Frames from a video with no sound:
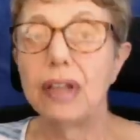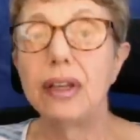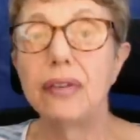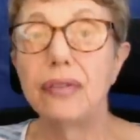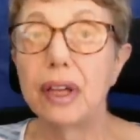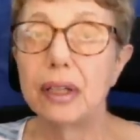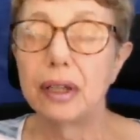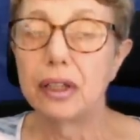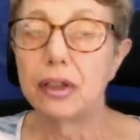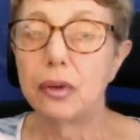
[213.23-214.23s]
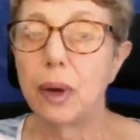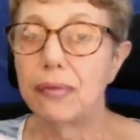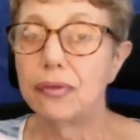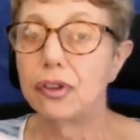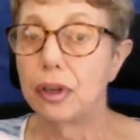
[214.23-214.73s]
In the event that you
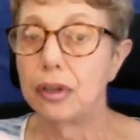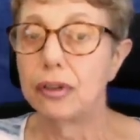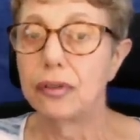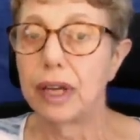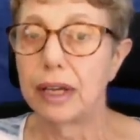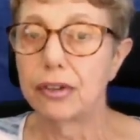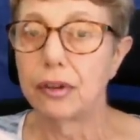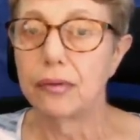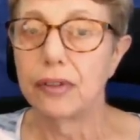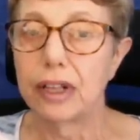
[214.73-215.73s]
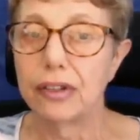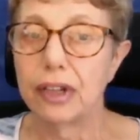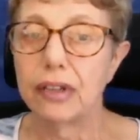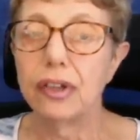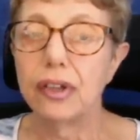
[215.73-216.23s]
haven't heard of the Exxon
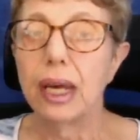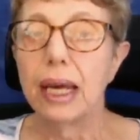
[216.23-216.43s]
Valdez,